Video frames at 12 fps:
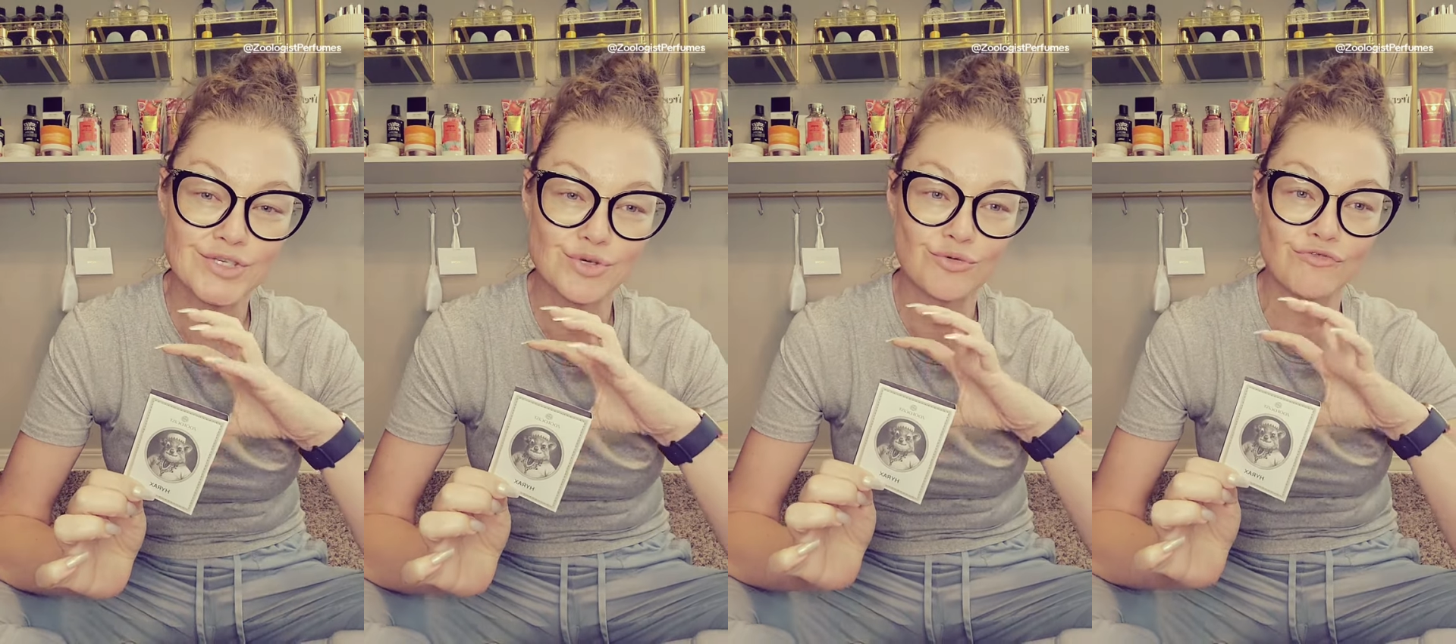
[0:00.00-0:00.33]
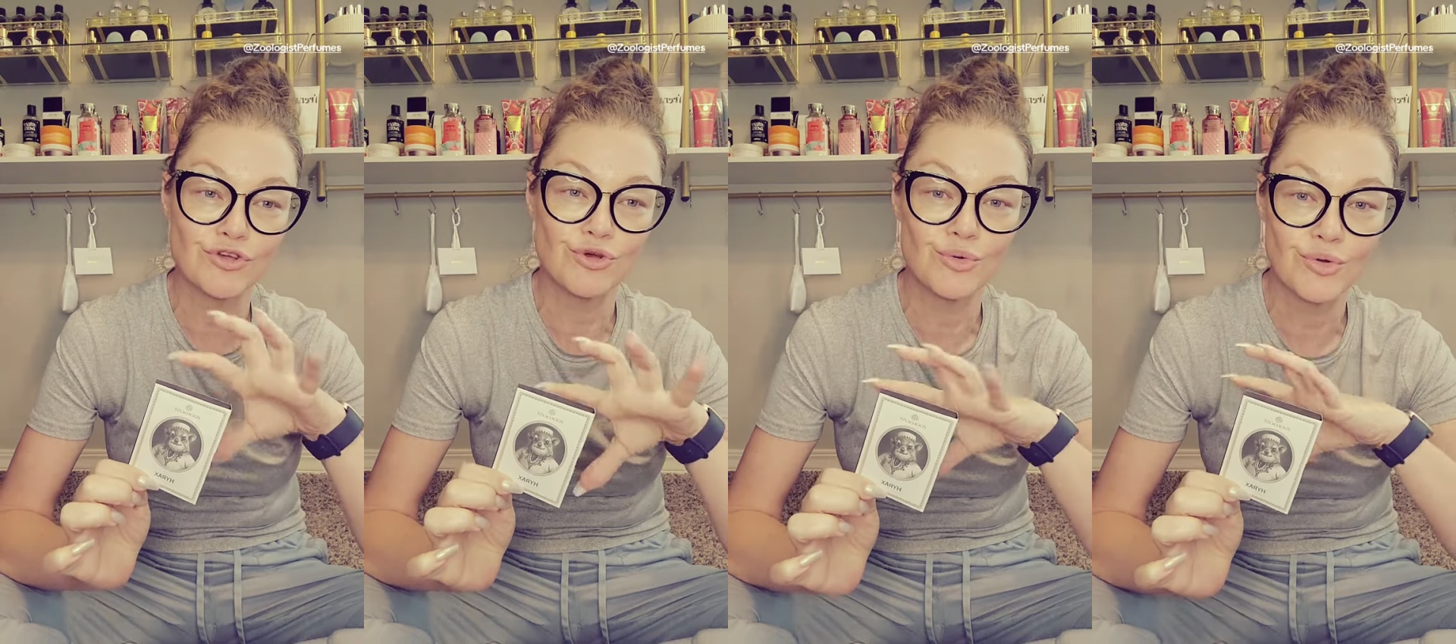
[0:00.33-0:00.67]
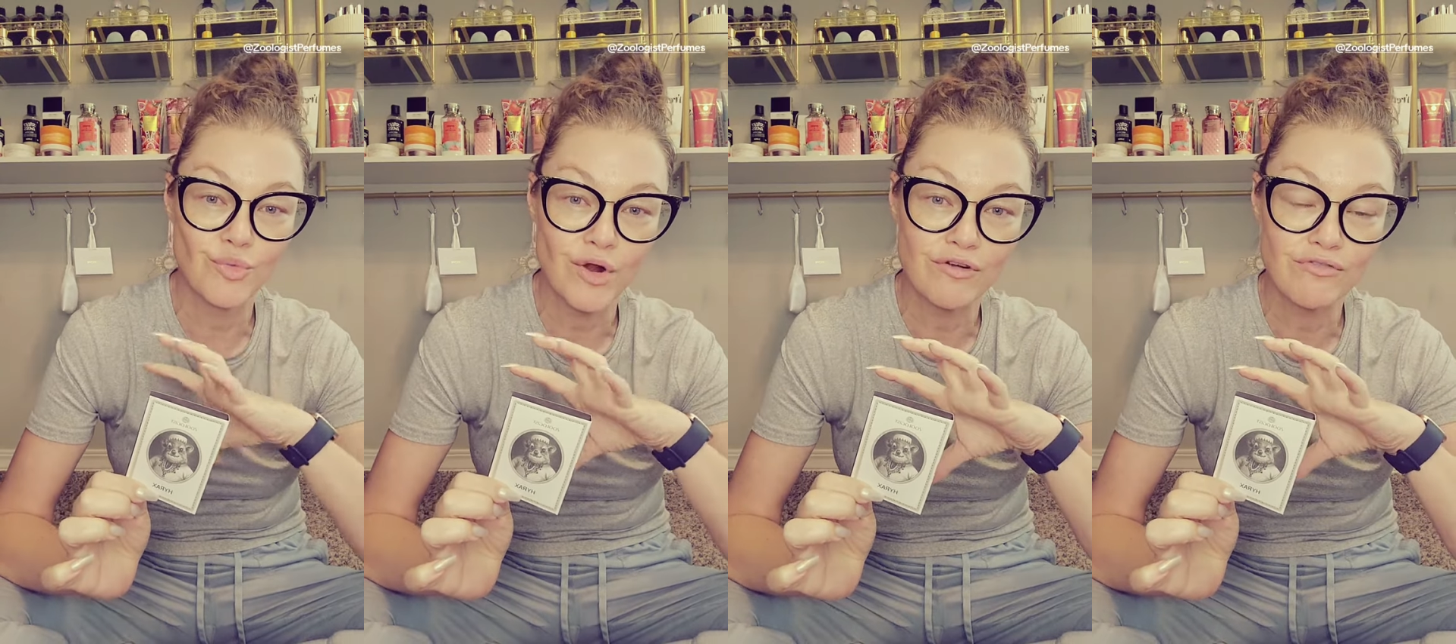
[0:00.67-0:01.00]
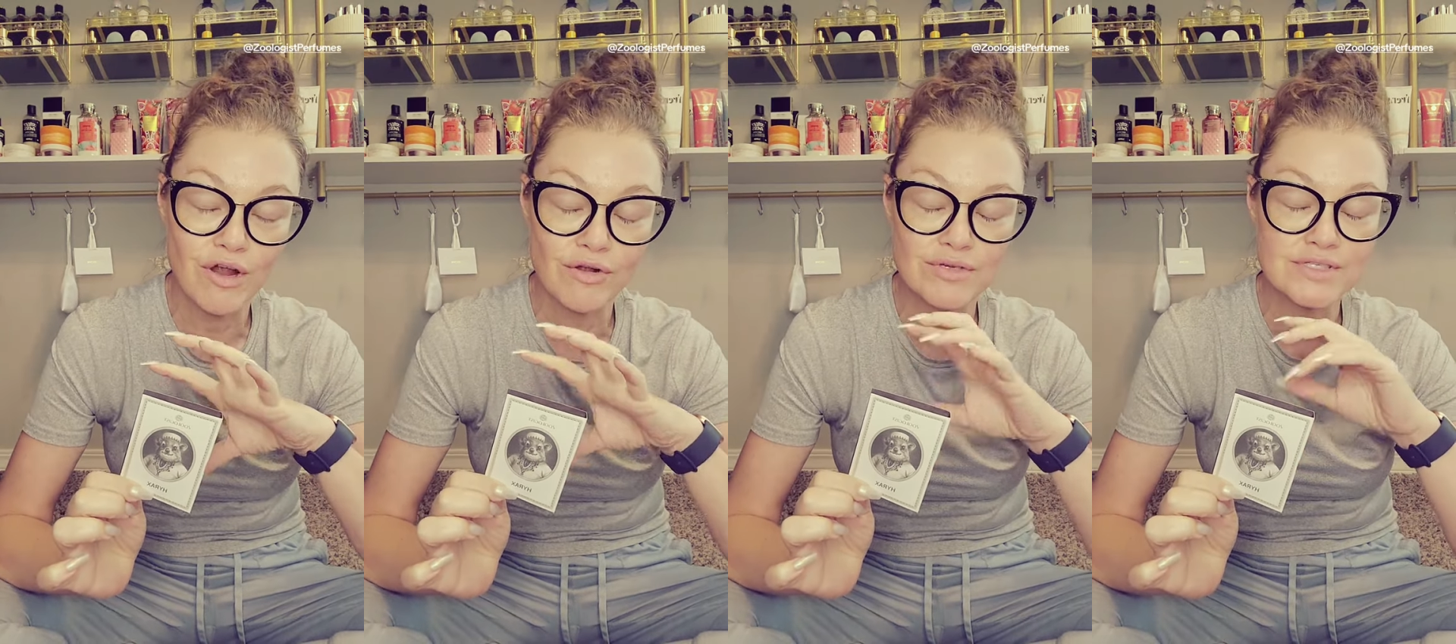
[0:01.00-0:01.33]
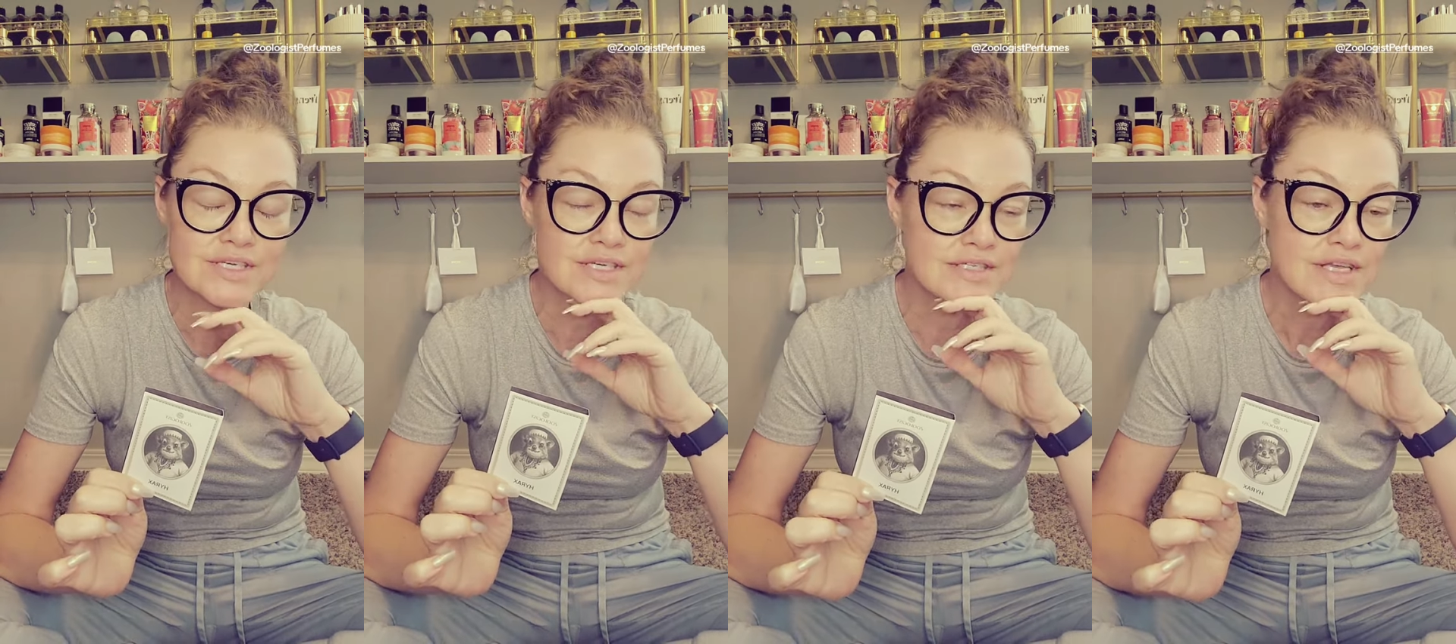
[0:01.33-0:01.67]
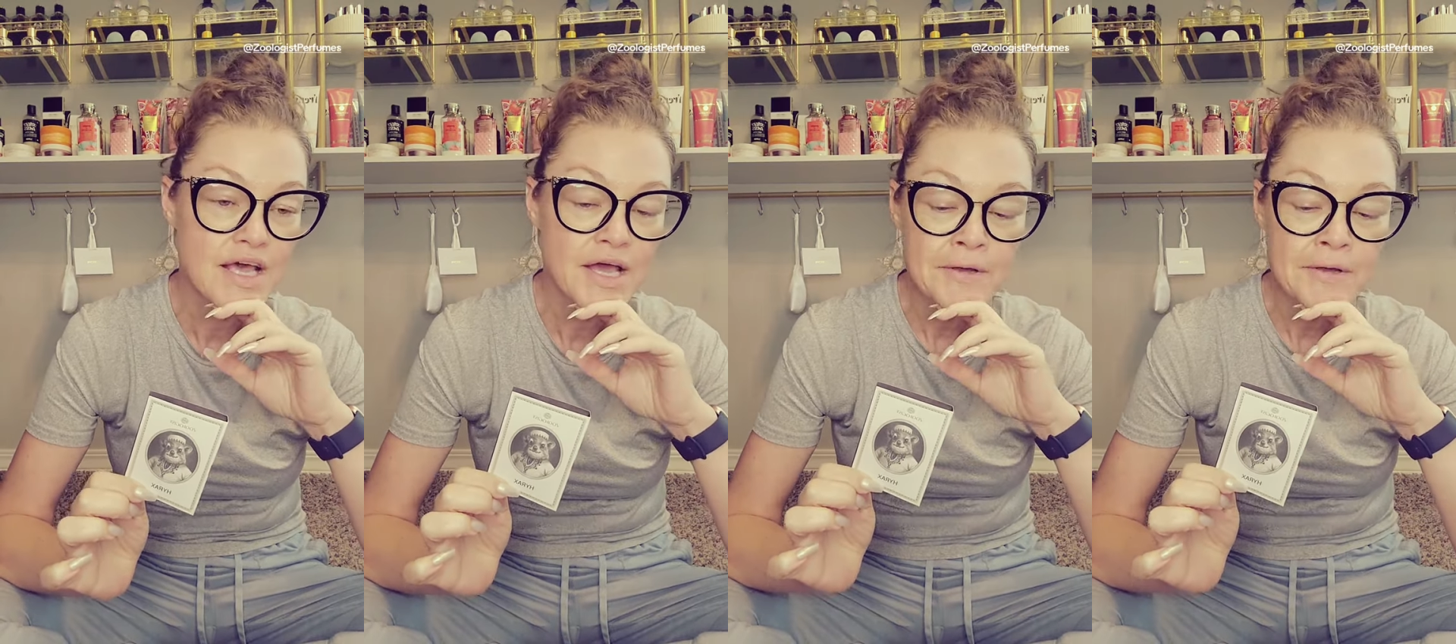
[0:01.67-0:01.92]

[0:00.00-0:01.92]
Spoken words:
to view and wear fragrances.